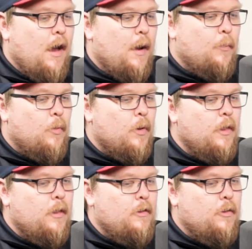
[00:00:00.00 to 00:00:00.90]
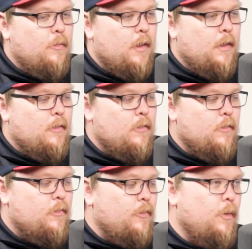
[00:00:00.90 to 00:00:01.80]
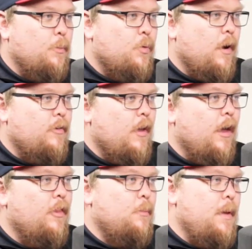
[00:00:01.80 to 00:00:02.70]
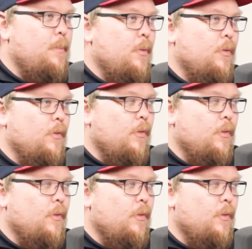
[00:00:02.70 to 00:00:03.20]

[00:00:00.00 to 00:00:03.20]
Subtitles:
I'm really doing it to impress other people.